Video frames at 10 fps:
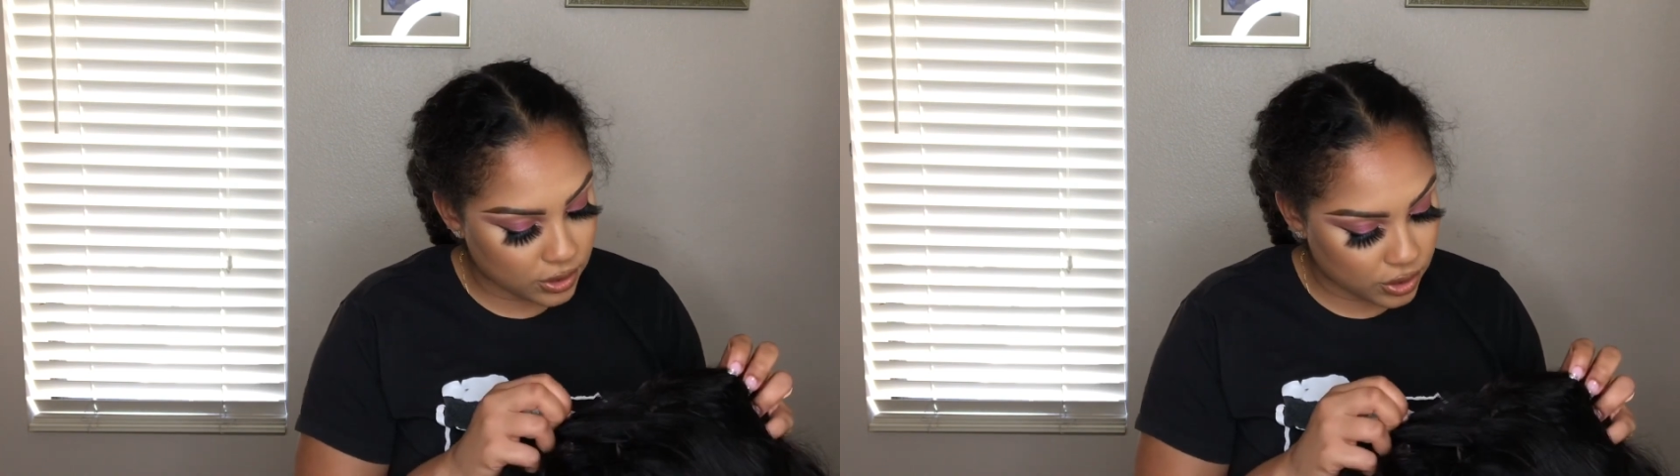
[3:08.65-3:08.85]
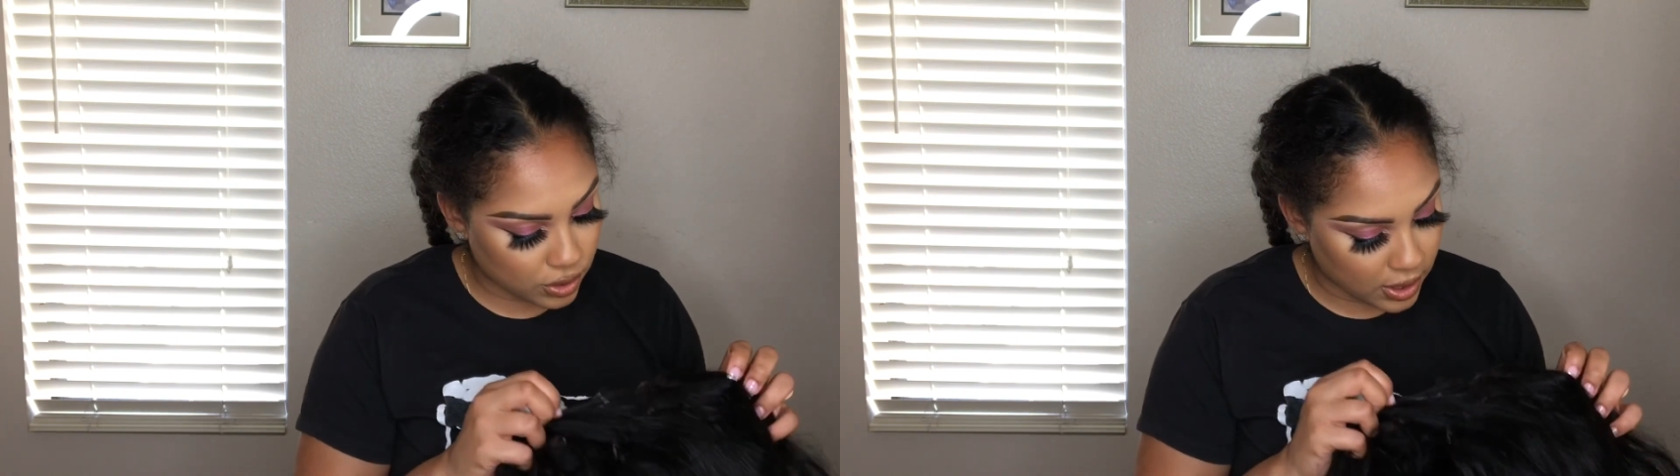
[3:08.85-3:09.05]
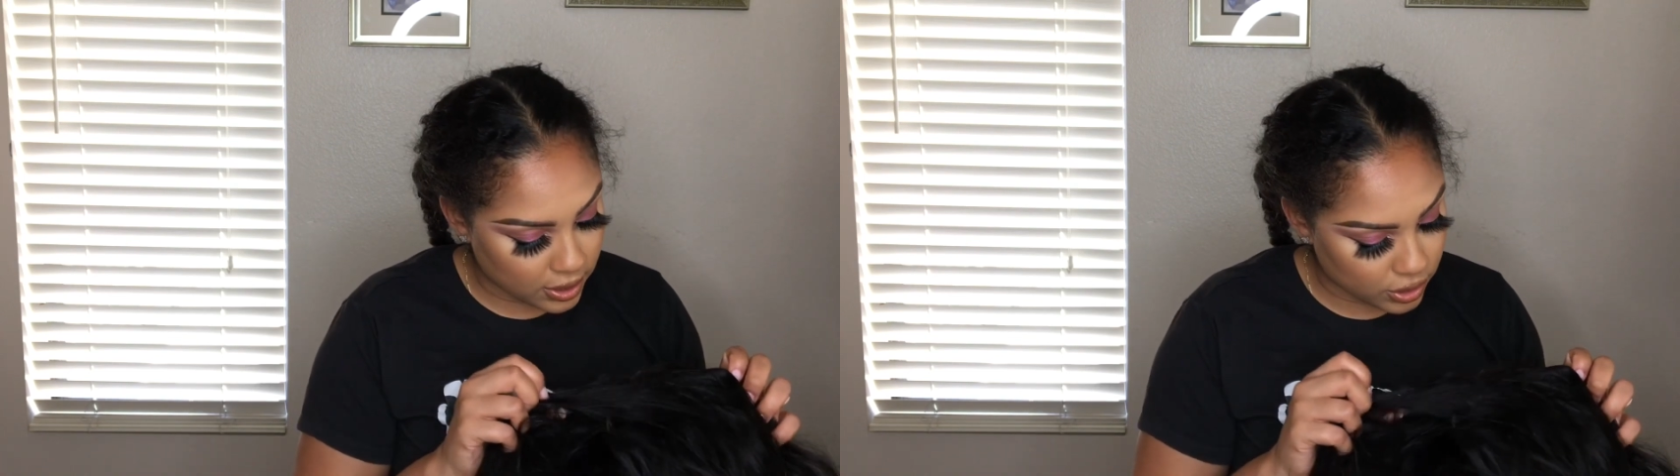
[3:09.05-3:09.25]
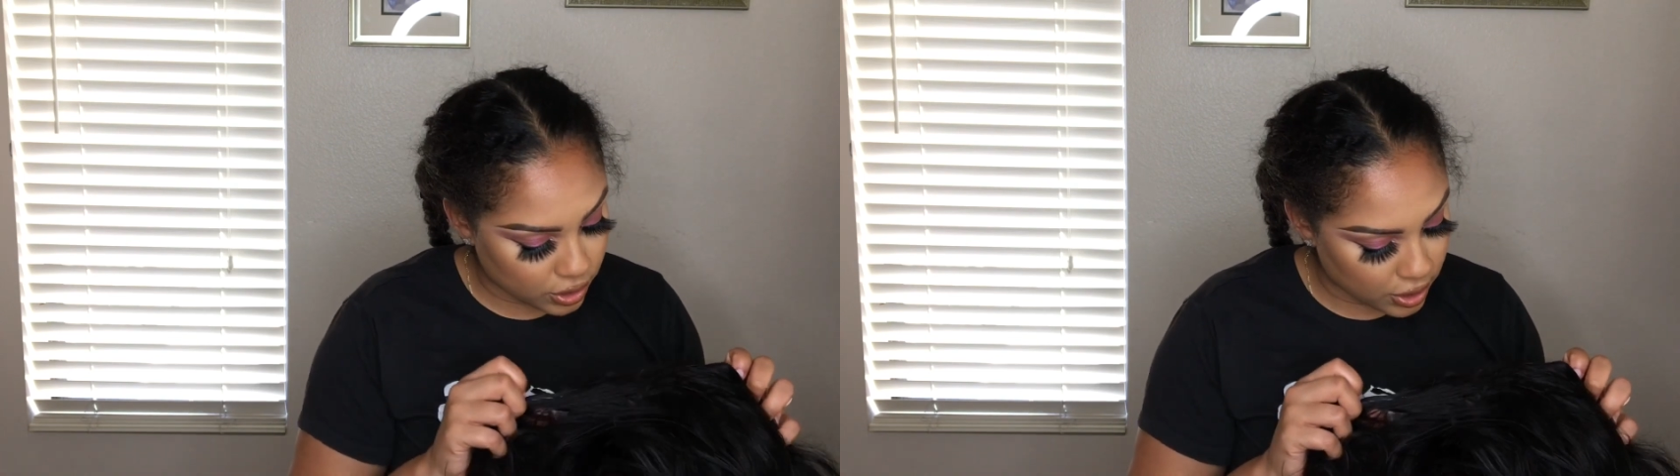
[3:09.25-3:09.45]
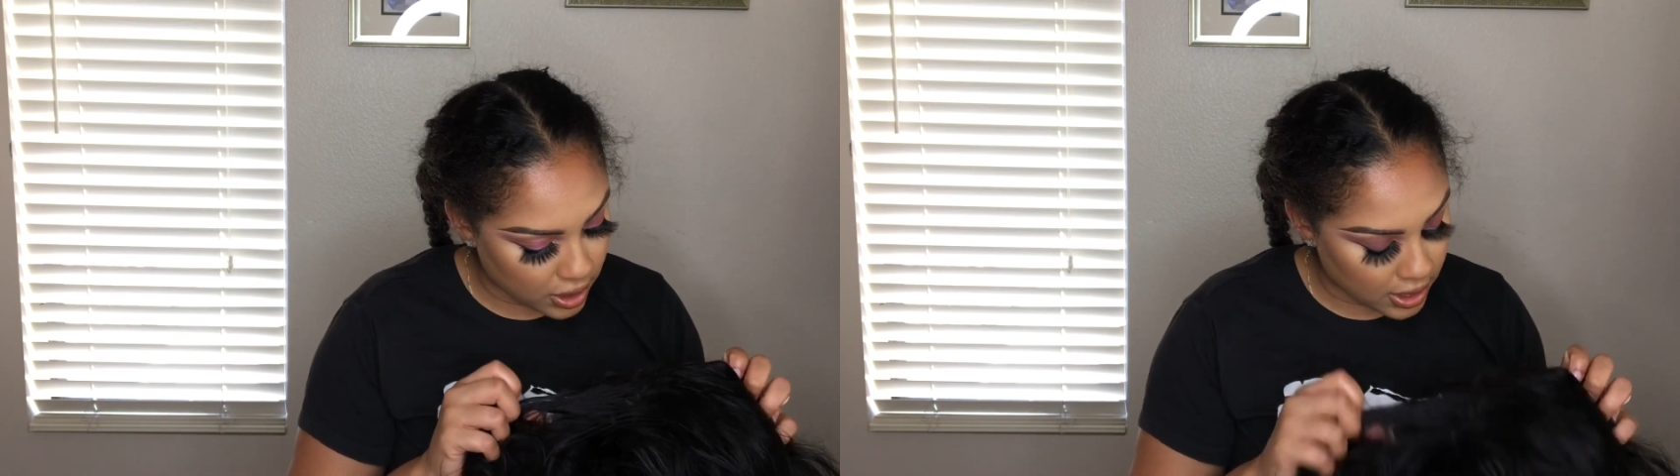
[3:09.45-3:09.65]
so I can
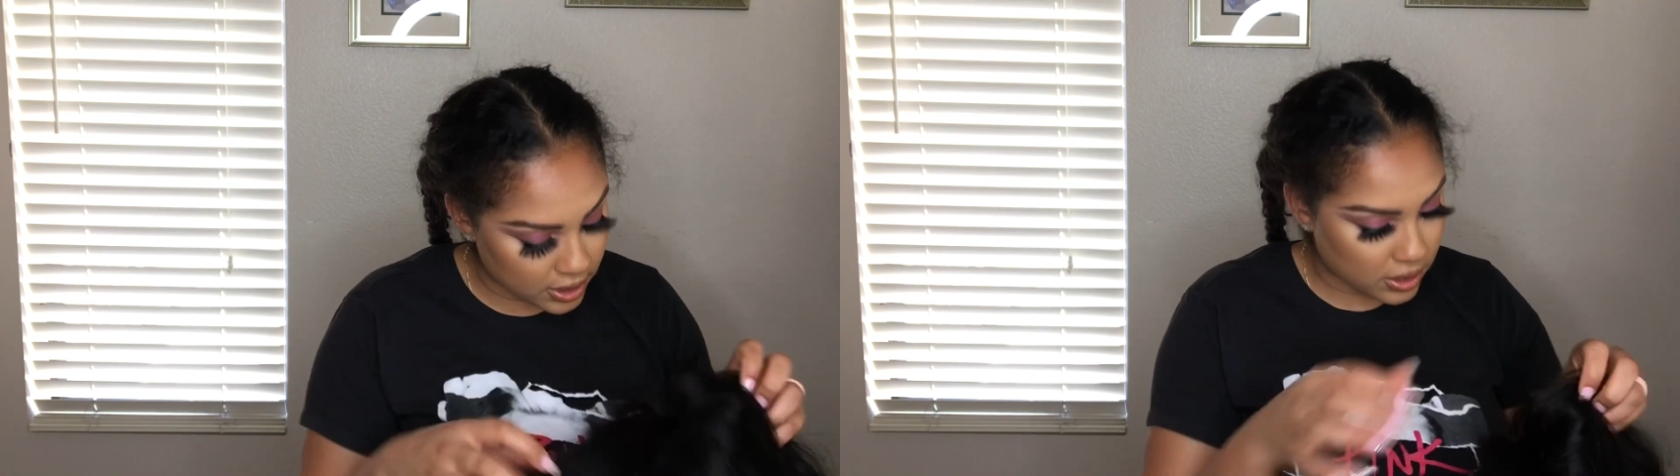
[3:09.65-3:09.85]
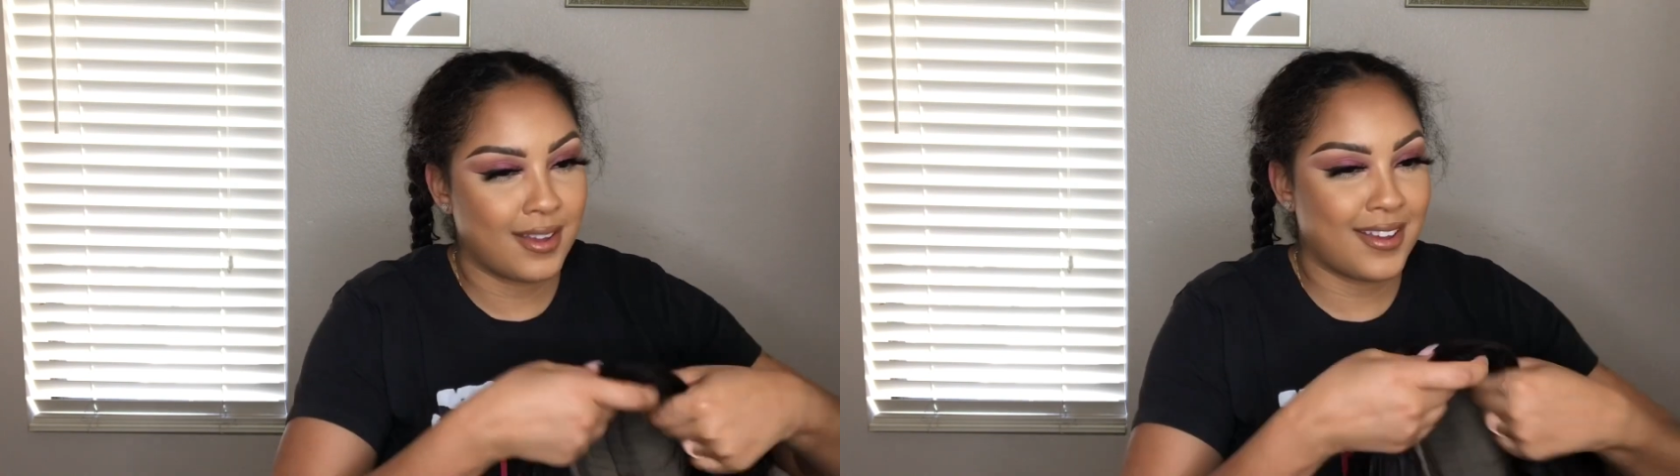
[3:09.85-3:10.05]
show you guys.